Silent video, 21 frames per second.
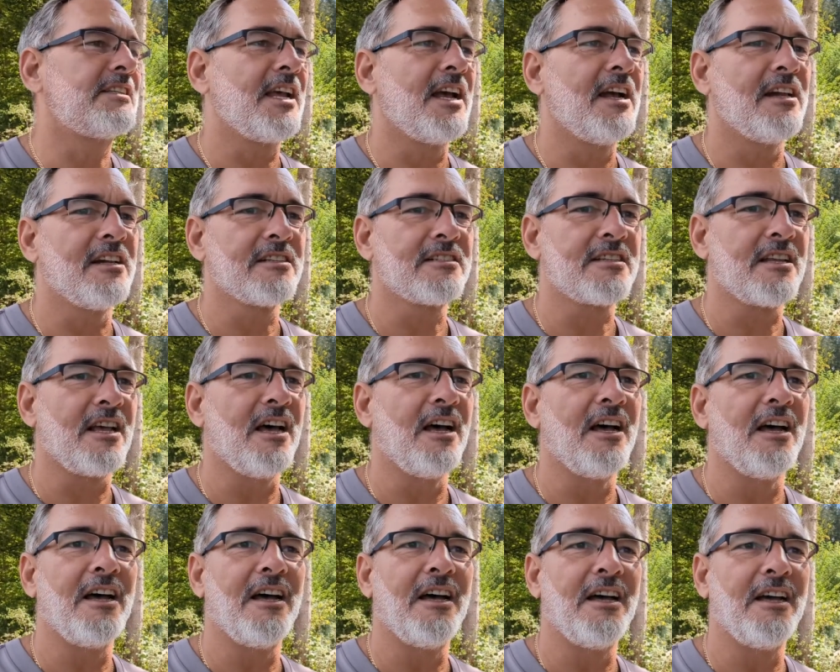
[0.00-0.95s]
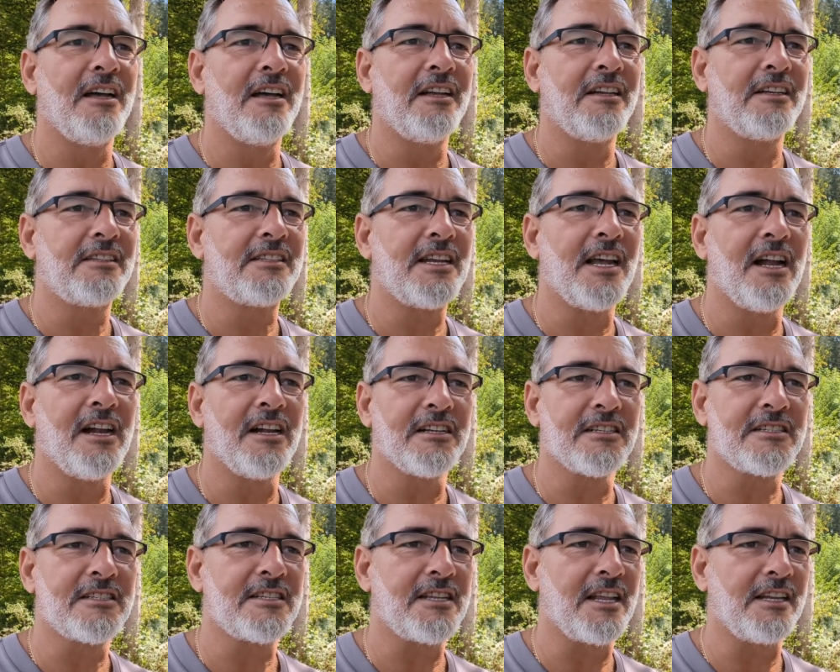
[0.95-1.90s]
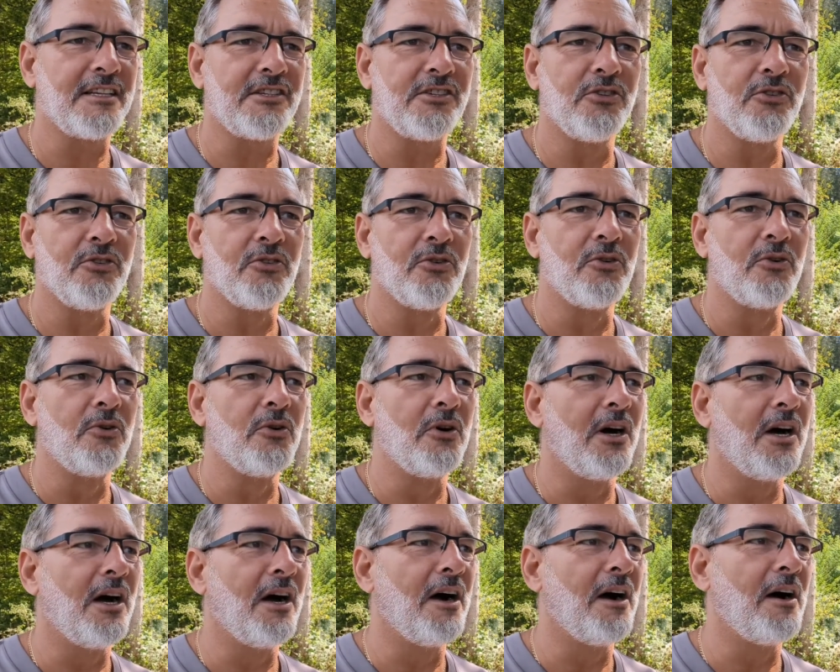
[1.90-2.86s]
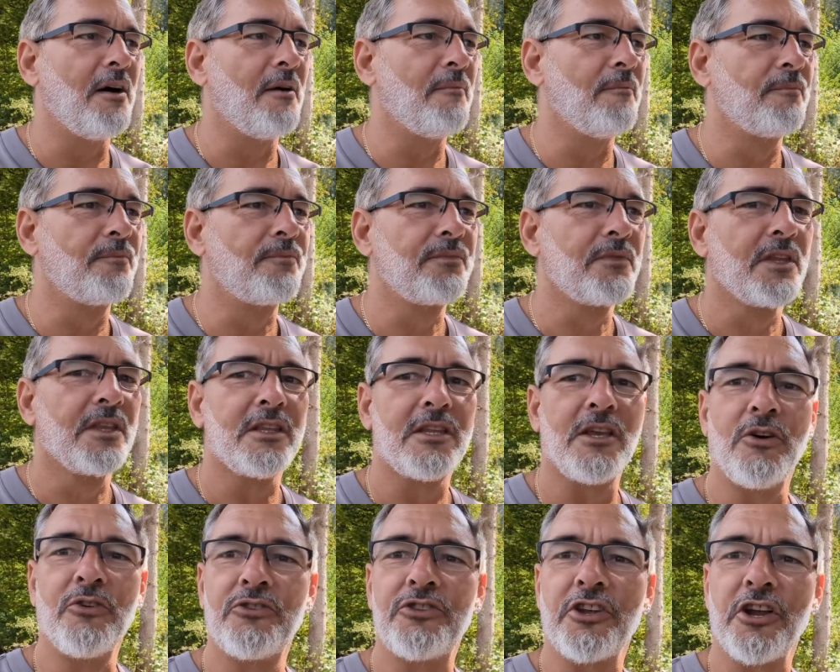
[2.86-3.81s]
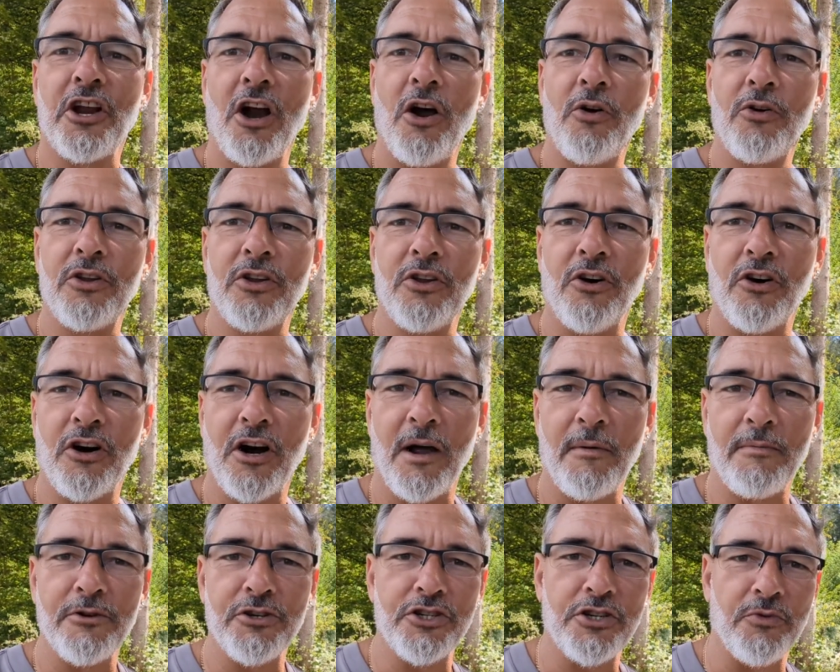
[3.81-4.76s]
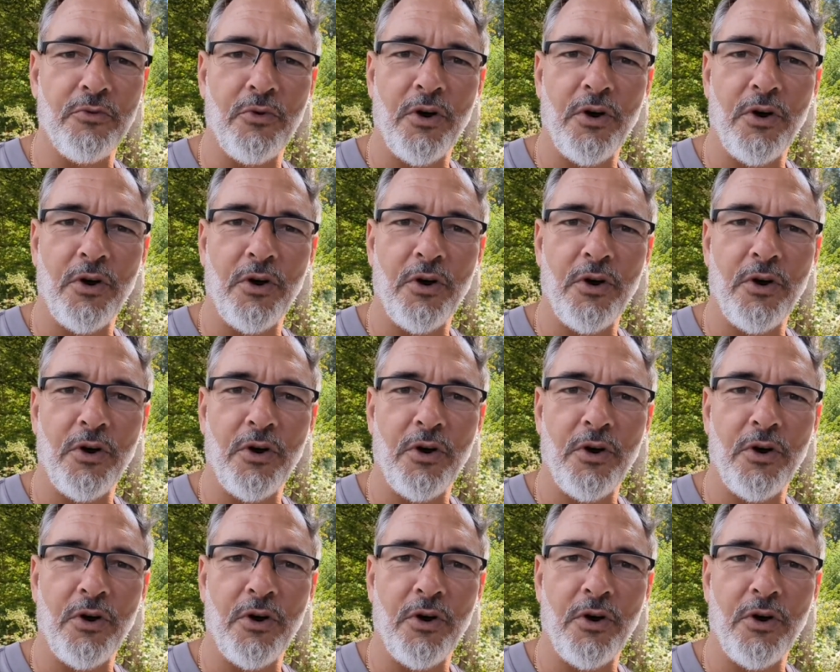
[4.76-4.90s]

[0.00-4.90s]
tells that you don't throw your rubbish